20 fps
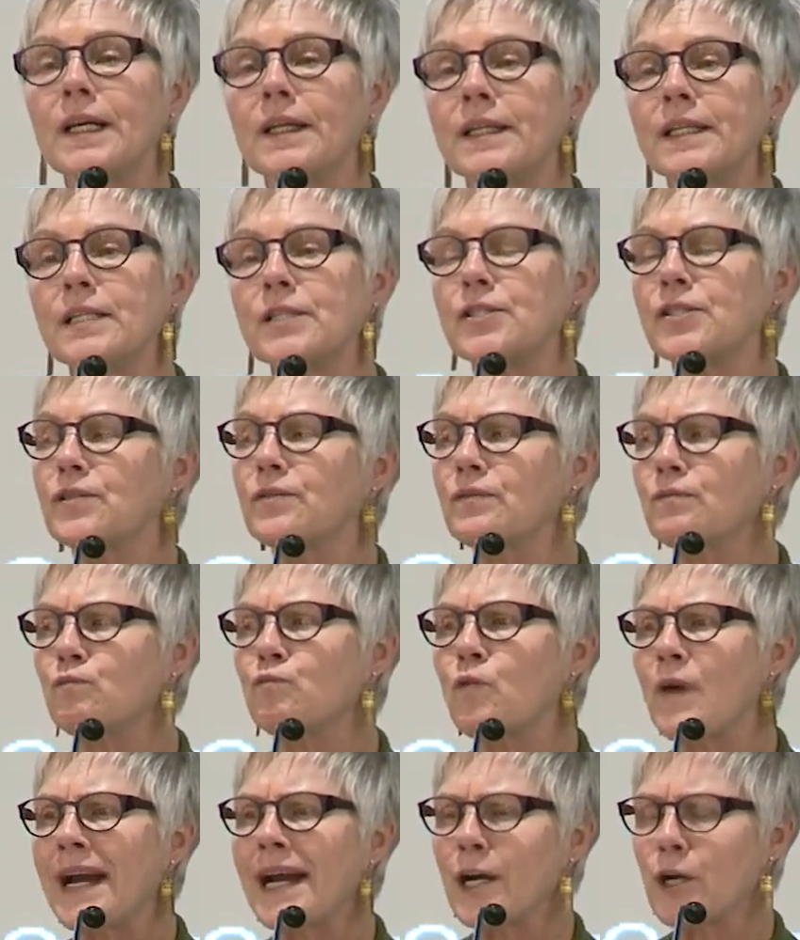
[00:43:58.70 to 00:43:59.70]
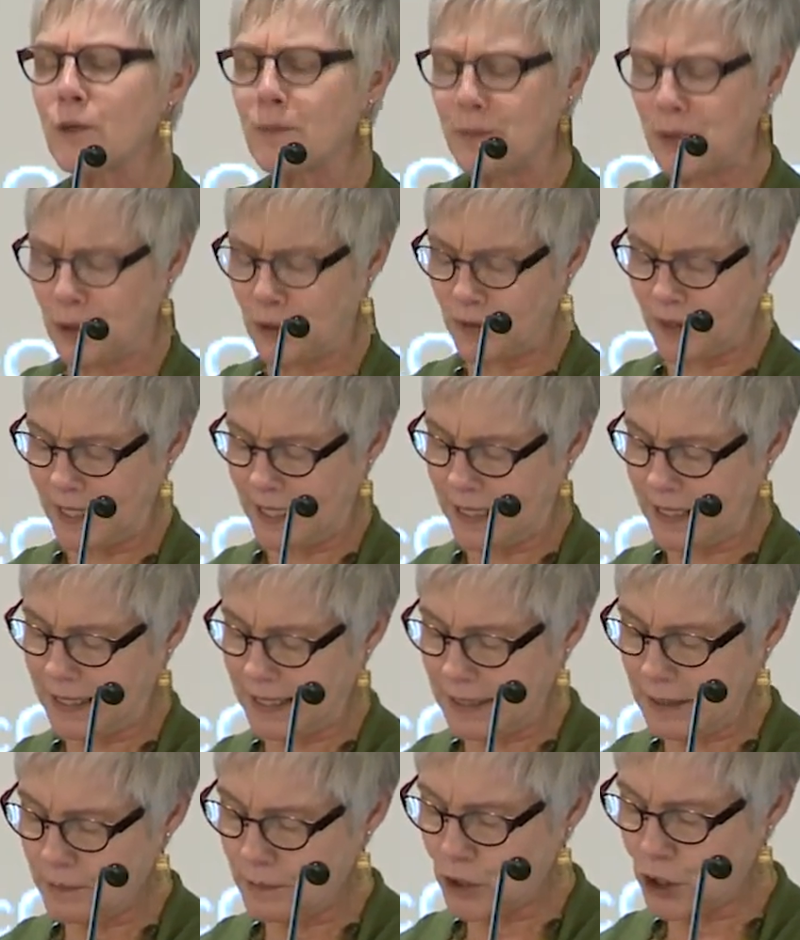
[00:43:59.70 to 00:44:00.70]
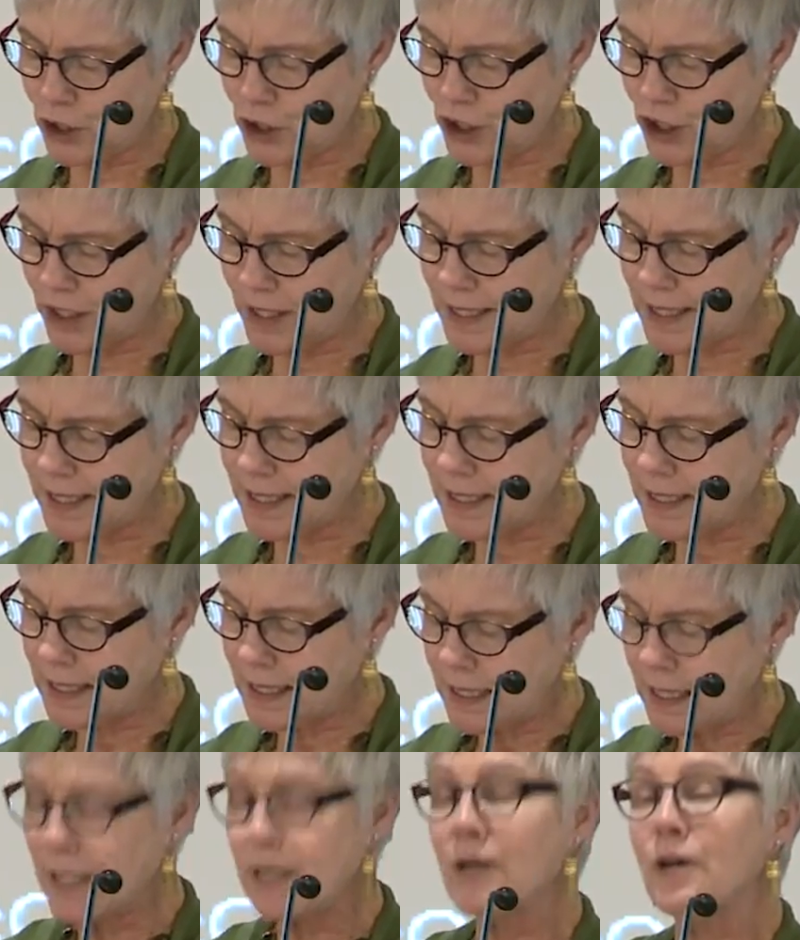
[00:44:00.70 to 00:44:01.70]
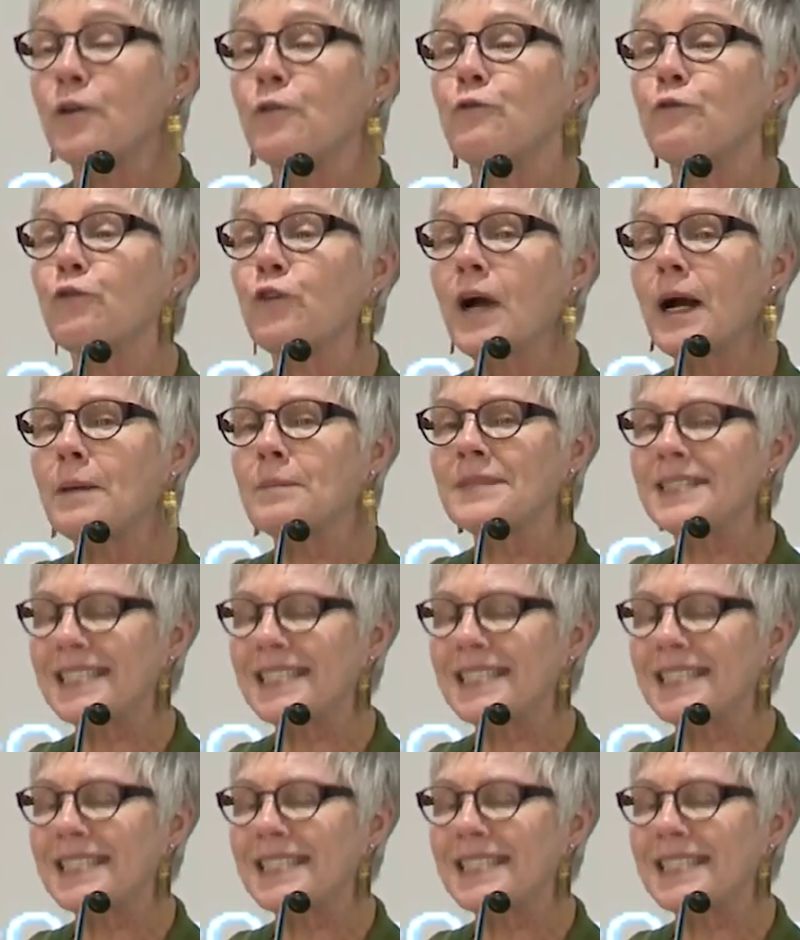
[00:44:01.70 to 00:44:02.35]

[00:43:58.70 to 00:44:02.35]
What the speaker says: this rare beauty emerges from